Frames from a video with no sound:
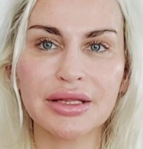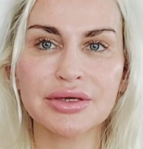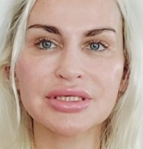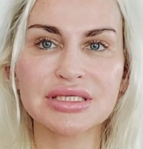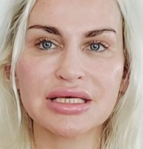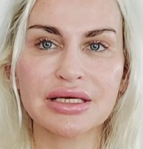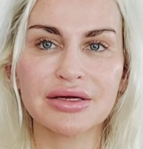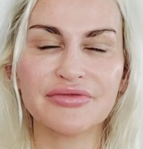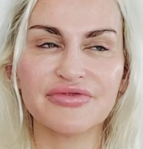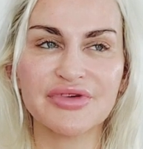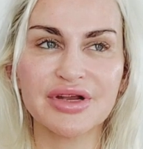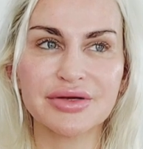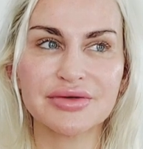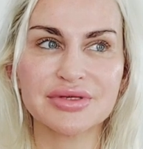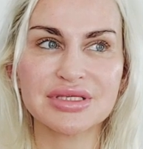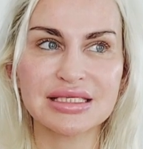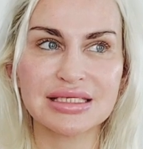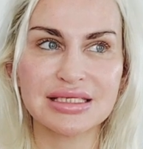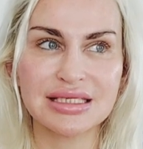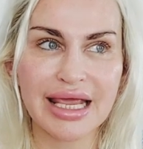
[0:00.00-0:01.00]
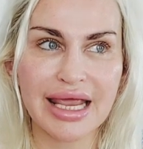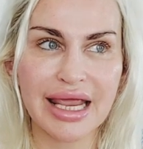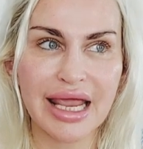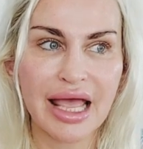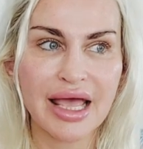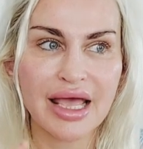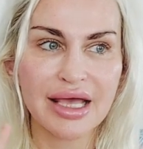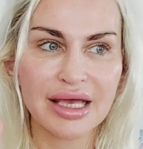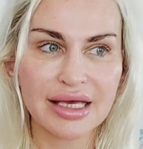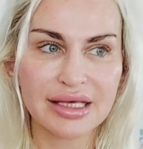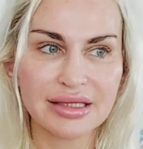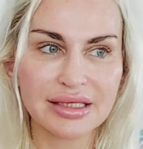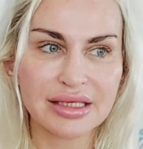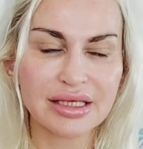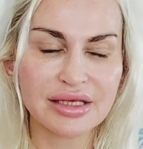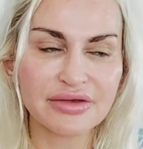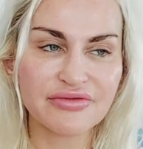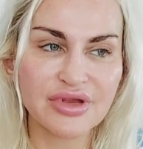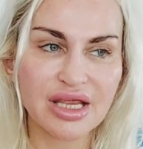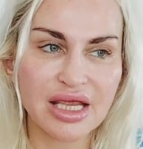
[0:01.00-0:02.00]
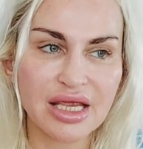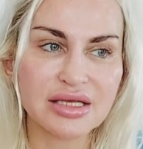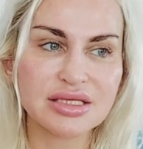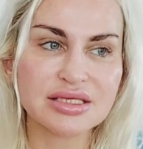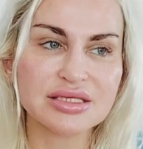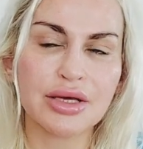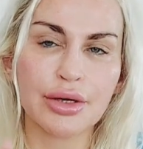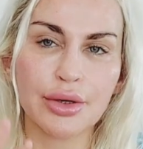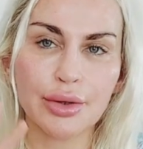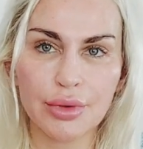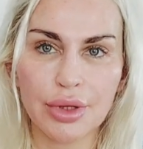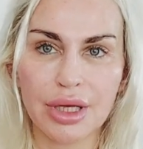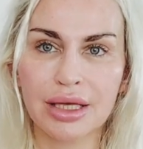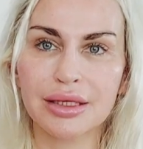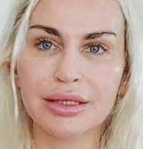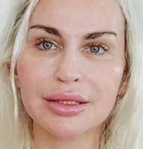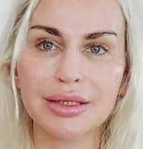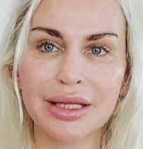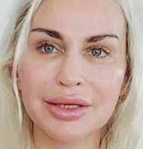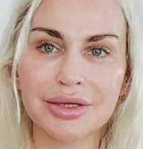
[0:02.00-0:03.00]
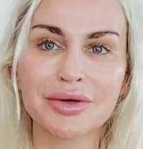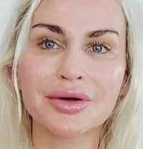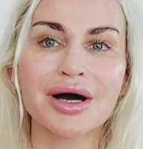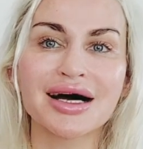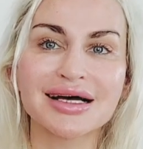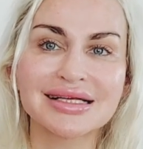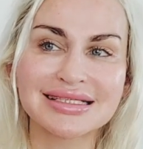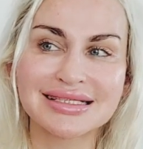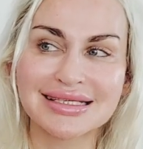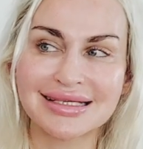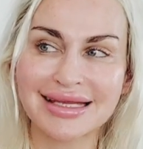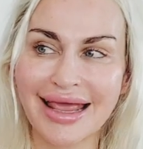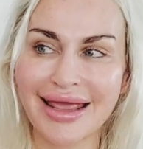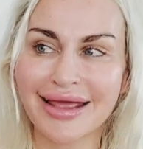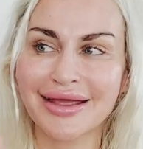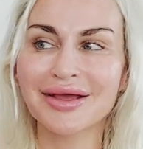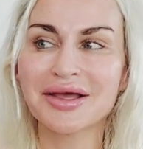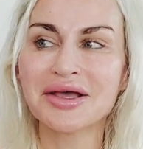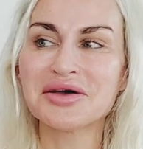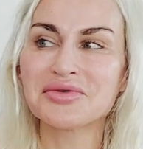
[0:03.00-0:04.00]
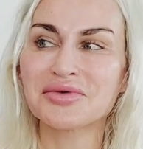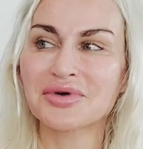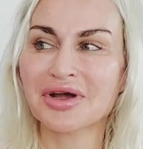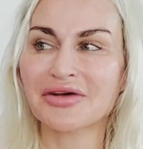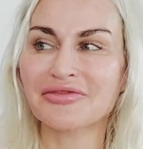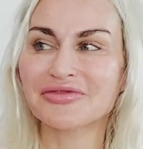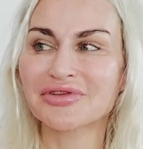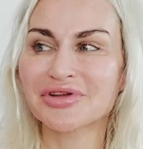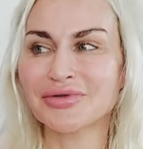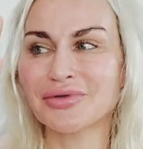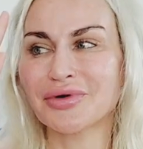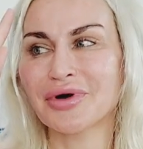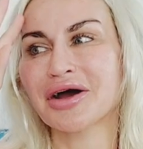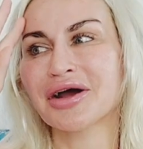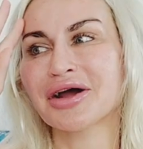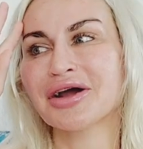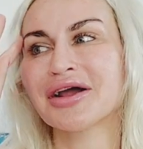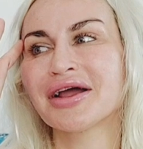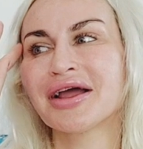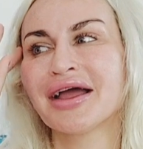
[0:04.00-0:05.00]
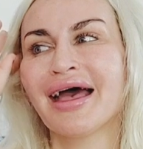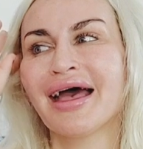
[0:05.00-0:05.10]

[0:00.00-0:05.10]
set of videos today in the evening, so later on today, wherever you are.